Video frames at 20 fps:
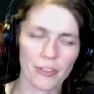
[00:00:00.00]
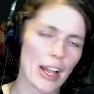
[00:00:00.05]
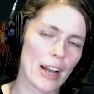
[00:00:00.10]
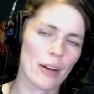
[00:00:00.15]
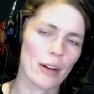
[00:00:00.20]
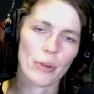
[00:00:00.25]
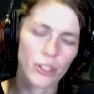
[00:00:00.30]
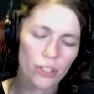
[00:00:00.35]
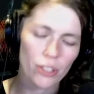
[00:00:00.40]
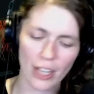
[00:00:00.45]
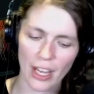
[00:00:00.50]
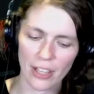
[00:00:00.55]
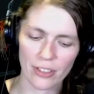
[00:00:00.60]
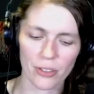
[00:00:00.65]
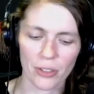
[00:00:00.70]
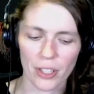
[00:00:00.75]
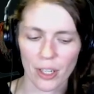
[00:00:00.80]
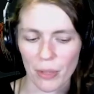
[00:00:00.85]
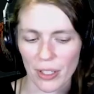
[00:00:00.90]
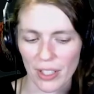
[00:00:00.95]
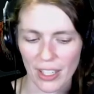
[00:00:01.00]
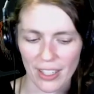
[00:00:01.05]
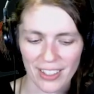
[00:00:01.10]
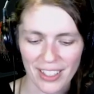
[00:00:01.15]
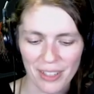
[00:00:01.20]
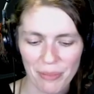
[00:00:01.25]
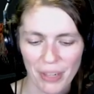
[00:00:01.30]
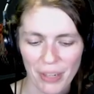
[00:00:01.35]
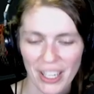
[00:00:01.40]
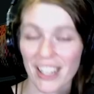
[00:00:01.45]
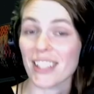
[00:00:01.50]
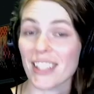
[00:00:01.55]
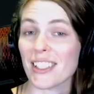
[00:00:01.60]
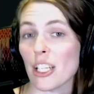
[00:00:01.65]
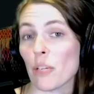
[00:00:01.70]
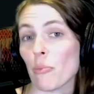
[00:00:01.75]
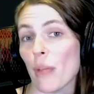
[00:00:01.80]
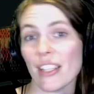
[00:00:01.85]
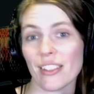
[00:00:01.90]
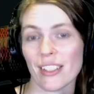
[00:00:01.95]
Anyway, you guys don't care about that, but it's an
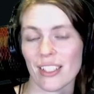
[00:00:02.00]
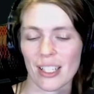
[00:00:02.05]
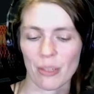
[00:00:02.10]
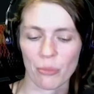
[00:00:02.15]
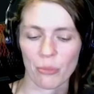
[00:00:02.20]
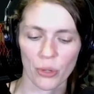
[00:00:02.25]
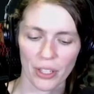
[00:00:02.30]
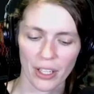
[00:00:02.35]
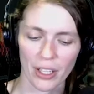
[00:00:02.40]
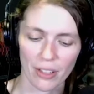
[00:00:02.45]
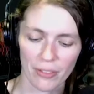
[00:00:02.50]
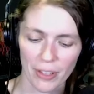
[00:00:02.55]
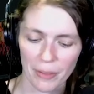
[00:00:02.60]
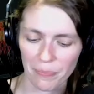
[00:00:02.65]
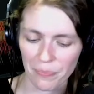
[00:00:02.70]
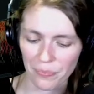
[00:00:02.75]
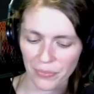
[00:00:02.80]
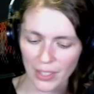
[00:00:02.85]
amazing keyboard and I love it.